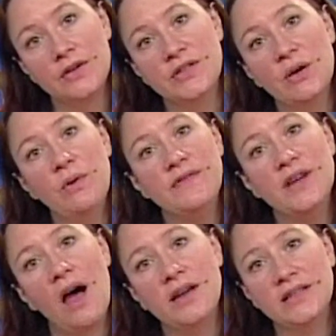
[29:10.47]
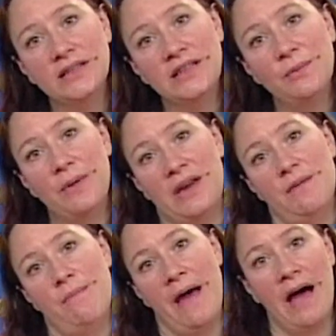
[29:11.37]
So we've talked a little bit
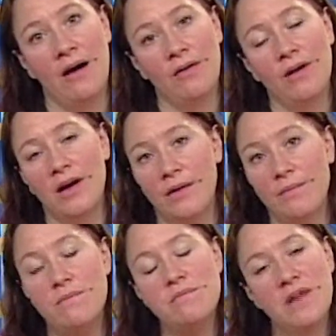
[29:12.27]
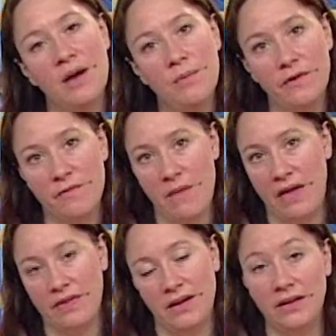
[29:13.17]
about a number of
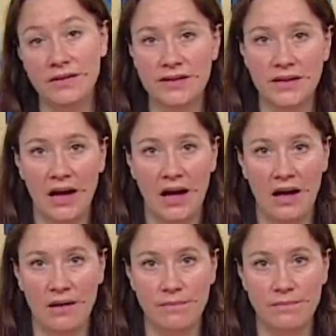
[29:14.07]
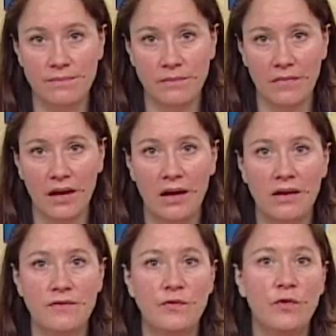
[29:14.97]
methods
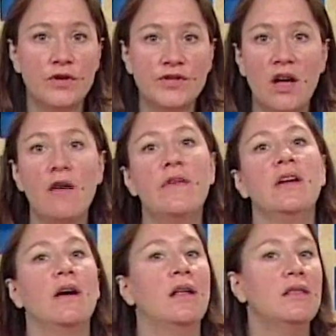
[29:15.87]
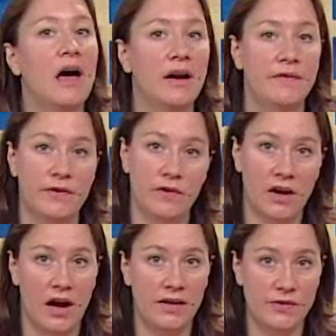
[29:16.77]
for solving a lot of
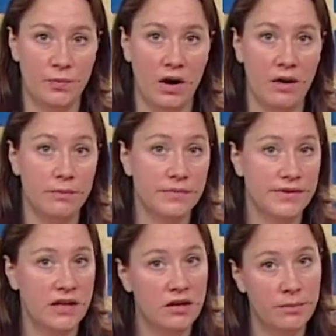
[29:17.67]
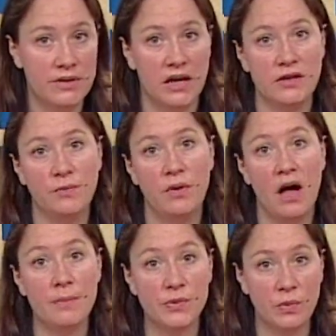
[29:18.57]
different kinds of problems. Single objective
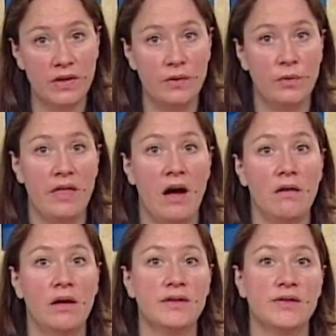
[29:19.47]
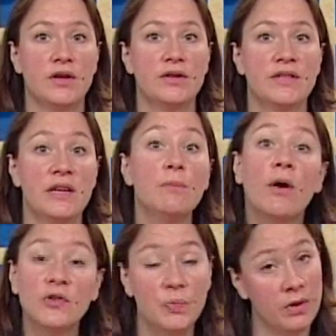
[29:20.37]
problems with and without uncertainty,
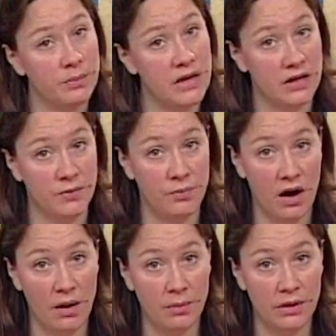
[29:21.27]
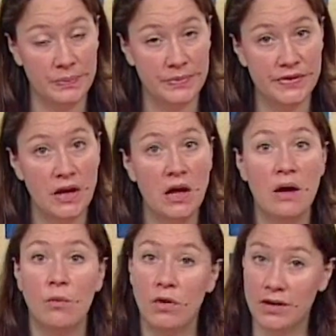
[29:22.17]
multiple objective problems.
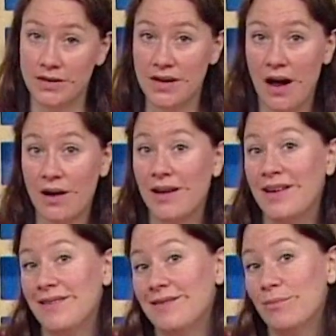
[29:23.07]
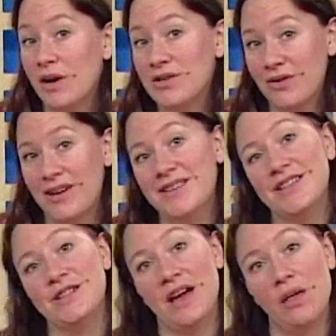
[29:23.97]
We're going to talk in much greater
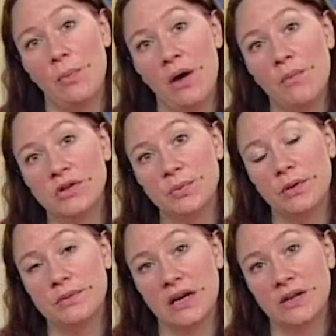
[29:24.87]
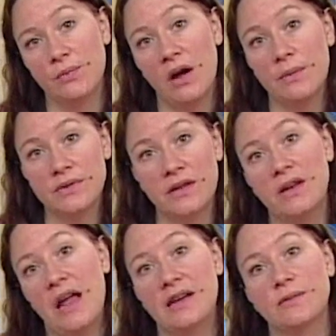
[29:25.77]
detail about multiple objective problems in the
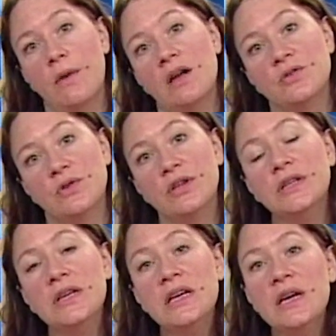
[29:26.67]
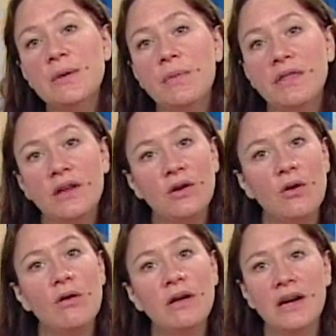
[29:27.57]
next module. But the
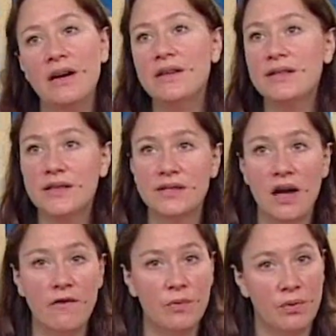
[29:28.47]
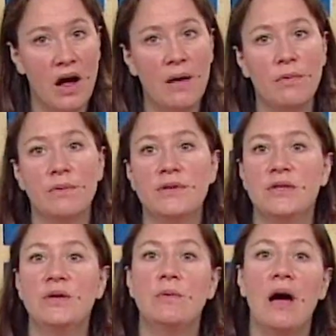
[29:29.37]
goal here is to solve the problem,
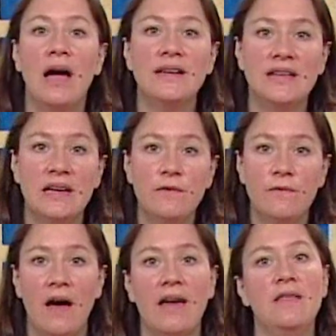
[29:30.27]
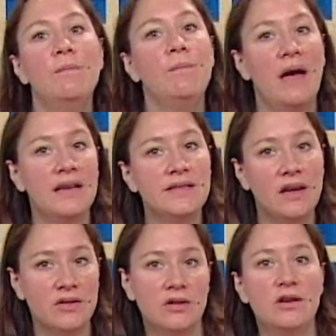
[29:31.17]
to identify the best
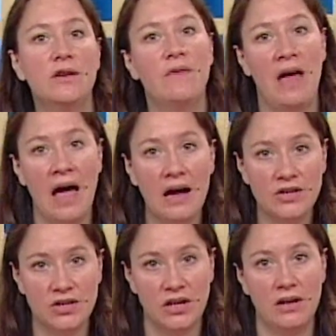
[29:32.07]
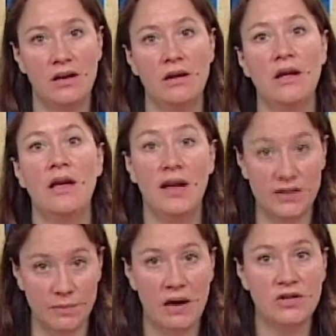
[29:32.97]
alternative action
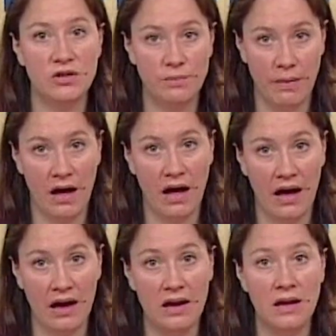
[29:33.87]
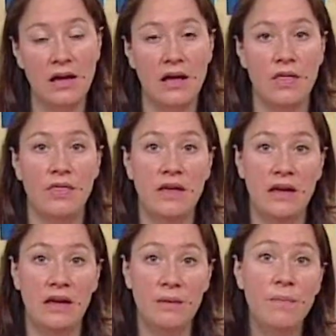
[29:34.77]
as measured by
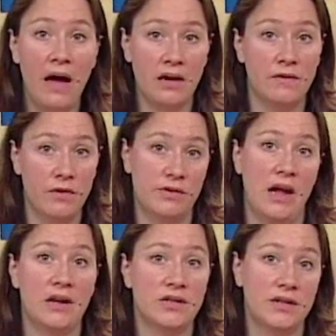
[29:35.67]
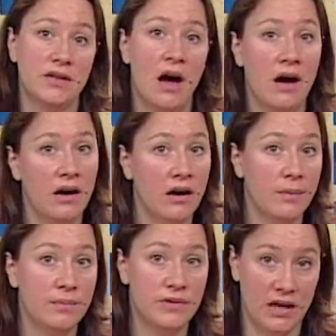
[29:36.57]
the impact of those actions on our
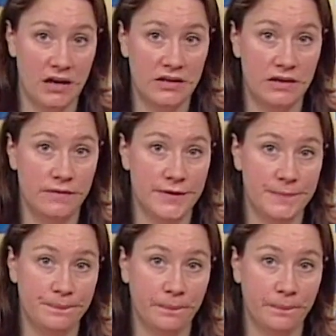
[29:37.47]
objectives,